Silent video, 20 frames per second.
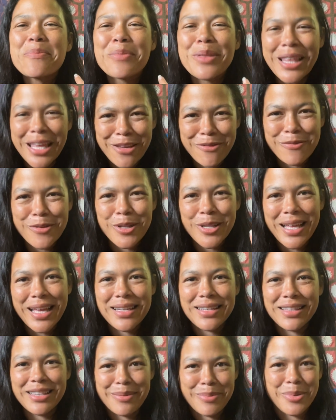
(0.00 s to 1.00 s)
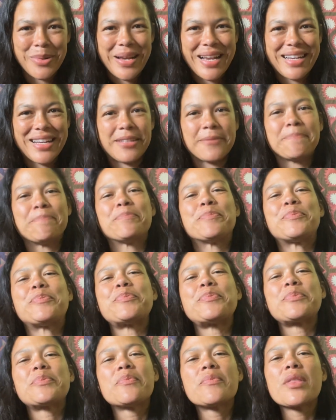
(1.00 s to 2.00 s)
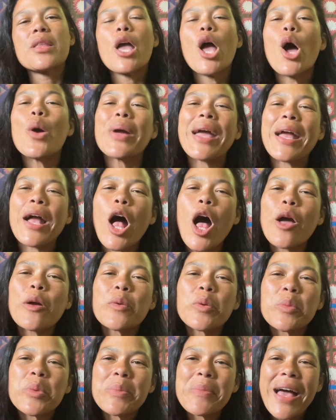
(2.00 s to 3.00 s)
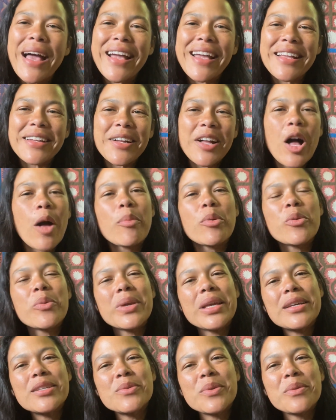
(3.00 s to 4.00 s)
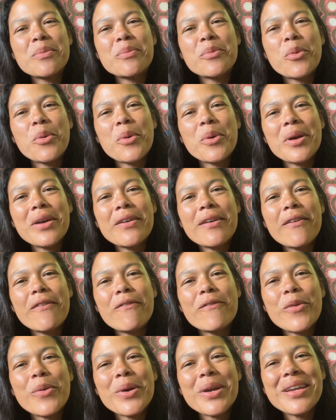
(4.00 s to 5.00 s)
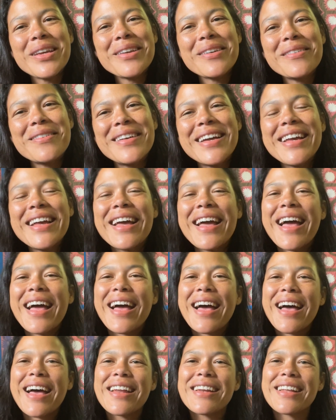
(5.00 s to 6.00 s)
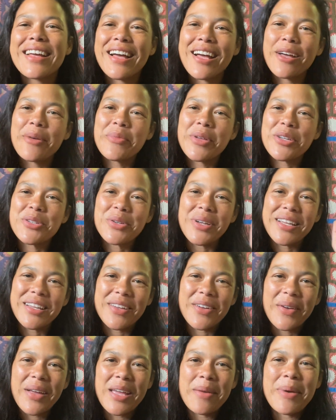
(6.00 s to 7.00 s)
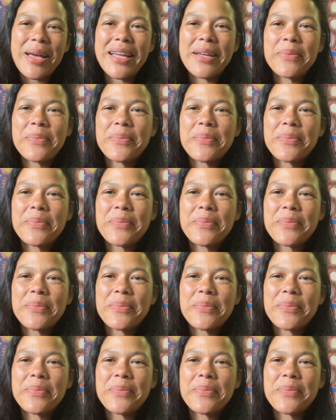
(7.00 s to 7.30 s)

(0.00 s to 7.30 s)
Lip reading: playful, and liberating. Okay, I will be back in a couple weeks with more for you, and enjoy. Okay, bye.